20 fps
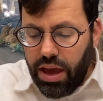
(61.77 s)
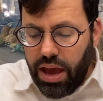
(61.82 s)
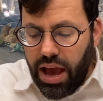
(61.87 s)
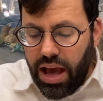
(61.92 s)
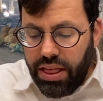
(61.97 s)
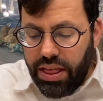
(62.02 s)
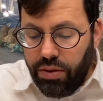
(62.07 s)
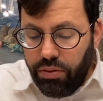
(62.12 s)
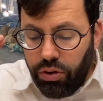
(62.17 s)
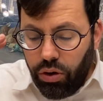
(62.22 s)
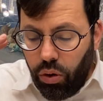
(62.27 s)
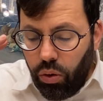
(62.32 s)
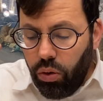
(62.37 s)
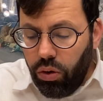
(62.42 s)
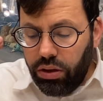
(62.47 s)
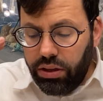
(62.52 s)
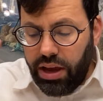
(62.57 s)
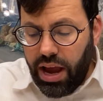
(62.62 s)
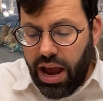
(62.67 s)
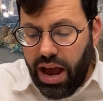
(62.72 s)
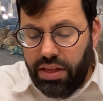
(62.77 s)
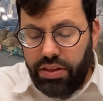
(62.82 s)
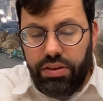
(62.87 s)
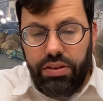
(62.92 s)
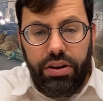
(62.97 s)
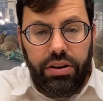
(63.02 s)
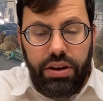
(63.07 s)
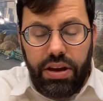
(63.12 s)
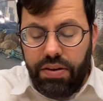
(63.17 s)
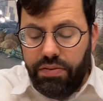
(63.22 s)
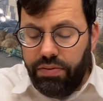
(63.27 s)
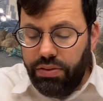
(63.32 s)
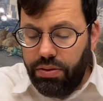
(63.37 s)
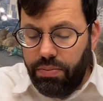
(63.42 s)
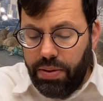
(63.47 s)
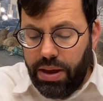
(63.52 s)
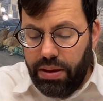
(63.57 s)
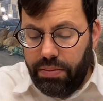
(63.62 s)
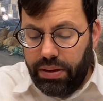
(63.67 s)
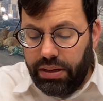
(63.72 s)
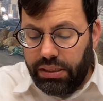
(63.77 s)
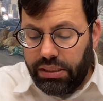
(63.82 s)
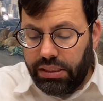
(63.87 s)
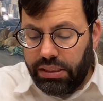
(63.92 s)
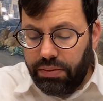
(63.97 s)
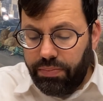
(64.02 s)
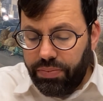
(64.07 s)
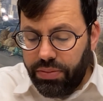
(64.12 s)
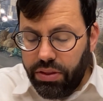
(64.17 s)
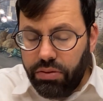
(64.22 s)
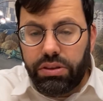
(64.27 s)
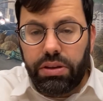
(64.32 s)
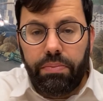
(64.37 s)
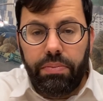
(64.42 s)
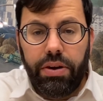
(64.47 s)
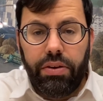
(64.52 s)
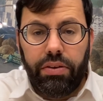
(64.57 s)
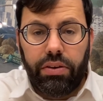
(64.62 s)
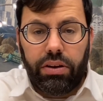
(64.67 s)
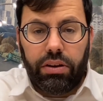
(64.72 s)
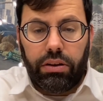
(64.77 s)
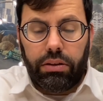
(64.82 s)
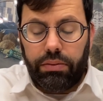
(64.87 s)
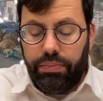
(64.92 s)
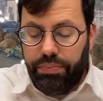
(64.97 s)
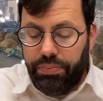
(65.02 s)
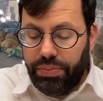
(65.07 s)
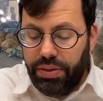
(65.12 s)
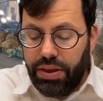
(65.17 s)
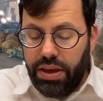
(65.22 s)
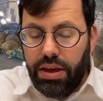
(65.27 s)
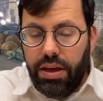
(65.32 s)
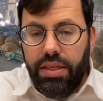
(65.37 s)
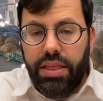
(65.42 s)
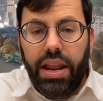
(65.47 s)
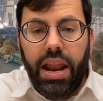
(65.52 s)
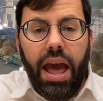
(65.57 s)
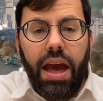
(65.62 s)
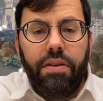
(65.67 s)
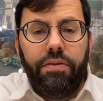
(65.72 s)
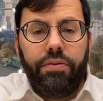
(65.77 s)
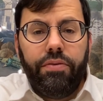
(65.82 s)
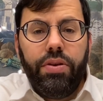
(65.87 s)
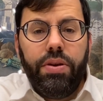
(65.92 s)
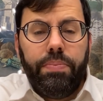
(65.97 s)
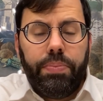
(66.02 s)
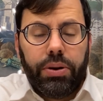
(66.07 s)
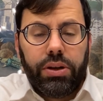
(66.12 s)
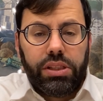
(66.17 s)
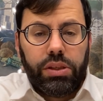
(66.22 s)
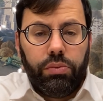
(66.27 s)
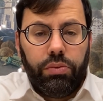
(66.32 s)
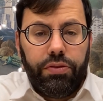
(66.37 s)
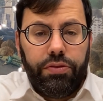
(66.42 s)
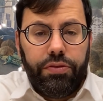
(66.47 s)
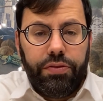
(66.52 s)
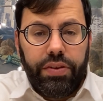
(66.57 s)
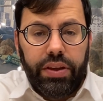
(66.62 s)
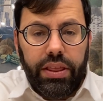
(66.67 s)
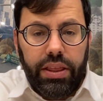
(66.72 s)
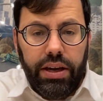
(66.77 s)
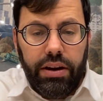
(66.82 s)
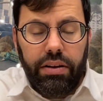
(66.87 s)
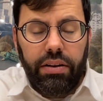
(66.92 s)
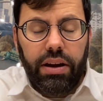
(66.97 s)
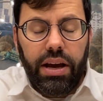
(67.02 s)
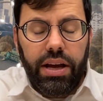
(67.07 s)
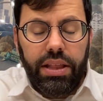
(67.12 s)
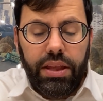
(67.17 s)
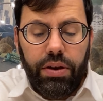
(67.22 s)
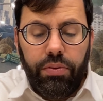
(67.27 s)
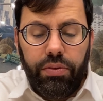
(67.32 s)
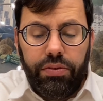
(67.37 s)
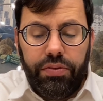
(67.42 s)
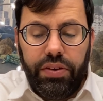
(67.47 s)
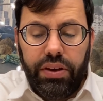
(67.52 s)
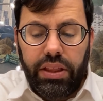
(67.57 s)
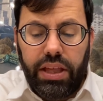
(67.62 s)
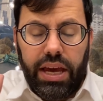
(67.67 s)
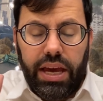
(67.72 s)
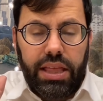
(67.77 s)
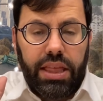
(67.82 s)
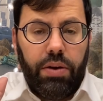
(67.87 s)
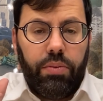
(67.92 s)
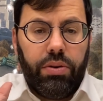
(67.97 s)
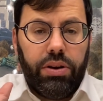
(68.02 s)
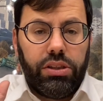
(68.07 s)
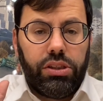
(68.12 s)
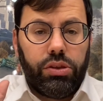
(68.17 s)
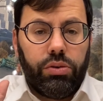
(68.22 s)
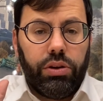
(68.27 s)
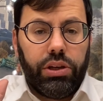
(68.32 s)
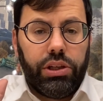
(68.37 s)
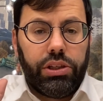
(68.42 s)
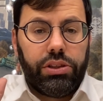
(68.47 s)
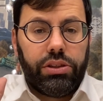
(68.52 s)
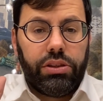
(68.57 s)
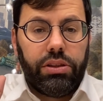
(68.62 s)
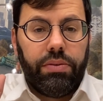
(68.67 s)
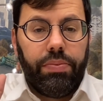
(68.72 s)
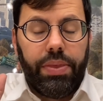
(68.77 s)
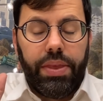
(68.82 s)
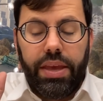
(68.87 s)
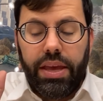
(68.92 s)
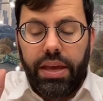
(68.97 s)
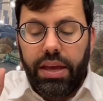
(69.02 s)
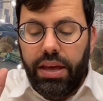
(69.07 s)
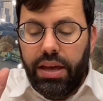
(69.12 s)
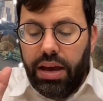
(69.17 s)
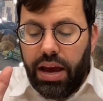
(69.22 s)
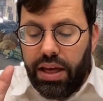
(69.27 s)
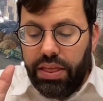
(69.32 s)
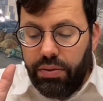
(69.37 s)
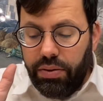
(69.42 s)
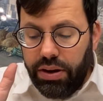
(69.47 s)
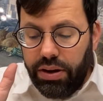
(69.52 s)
and they would all gather there, even the babies. And there was a miracle that every person would fit there, and they would feel like they weren't squished. And